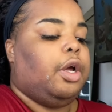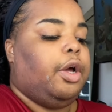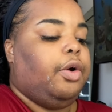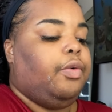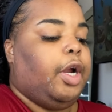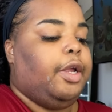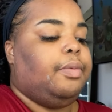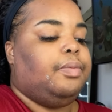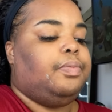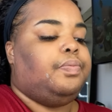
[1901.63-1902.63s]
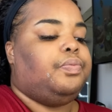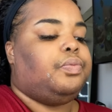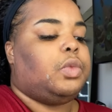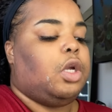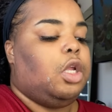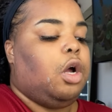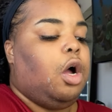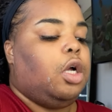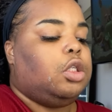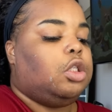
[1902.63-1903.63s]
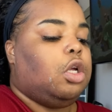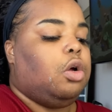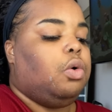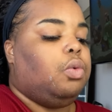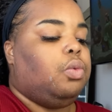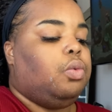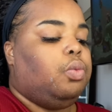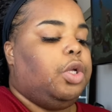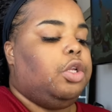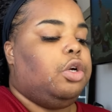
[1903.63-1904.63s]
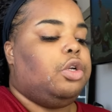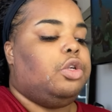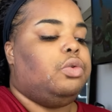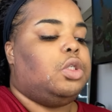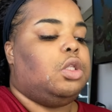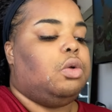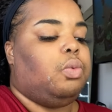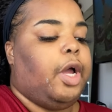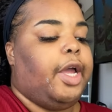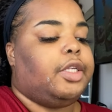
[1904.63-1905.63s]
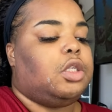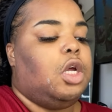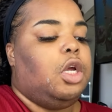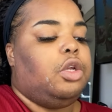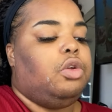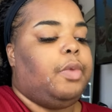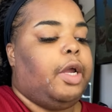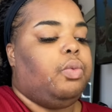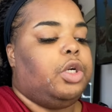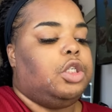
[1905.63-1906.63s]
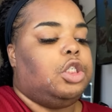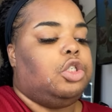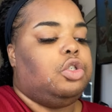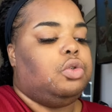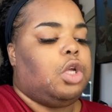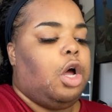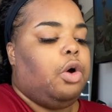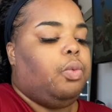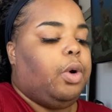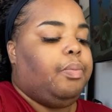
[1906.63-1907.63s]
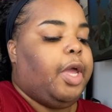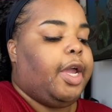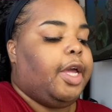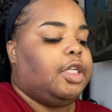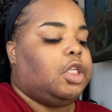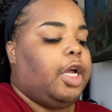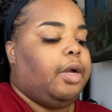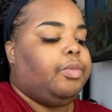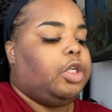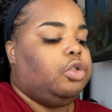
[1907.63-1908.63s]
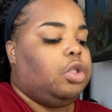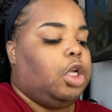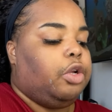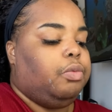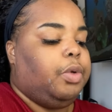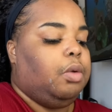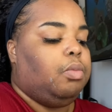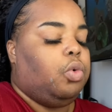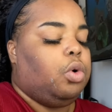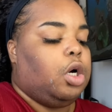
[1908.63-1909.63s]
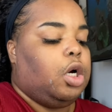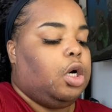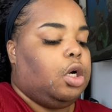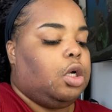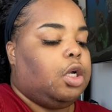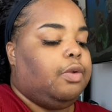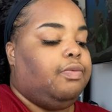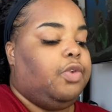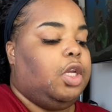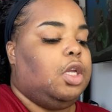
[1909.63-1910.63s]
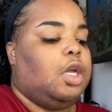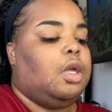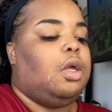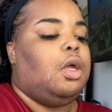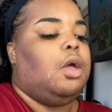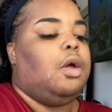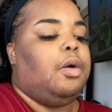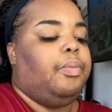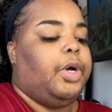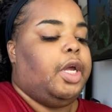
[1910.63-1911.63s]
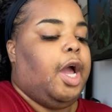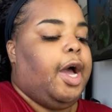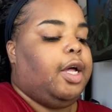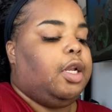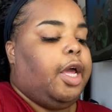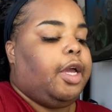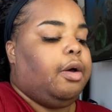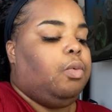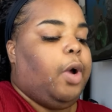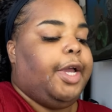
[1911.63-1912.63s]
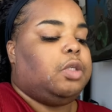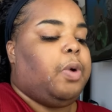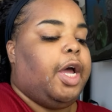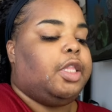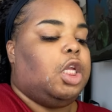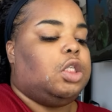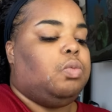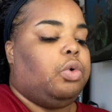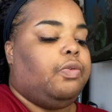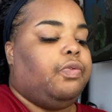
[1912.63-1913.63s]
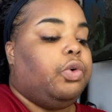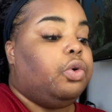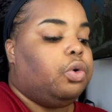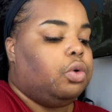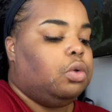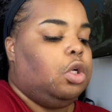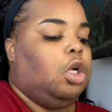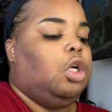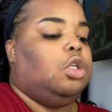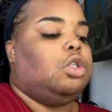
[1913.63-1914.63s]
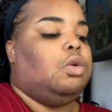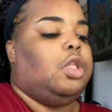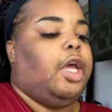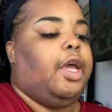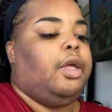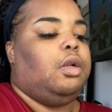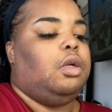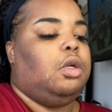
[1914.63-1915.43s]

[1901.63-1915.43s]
All right, and also when you're using the wax, you might want to just use 1 pack at a time because you think it'll be more convenient. But I like a wax pot that's more full so that